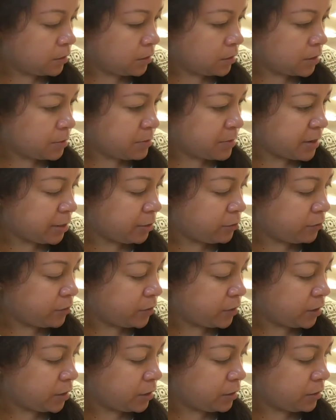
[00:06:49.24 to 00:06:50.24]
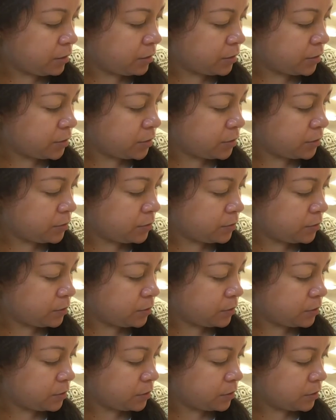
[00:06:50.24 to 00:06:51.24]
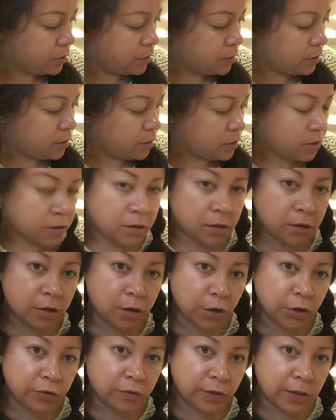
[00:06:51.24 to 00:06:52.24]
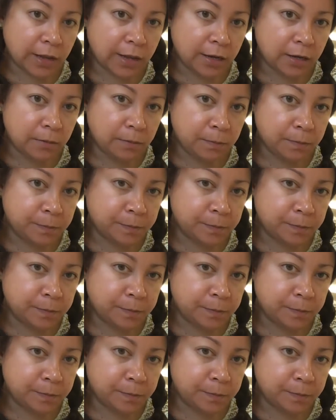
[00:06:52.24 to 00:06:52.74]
Come back over here and do curved line.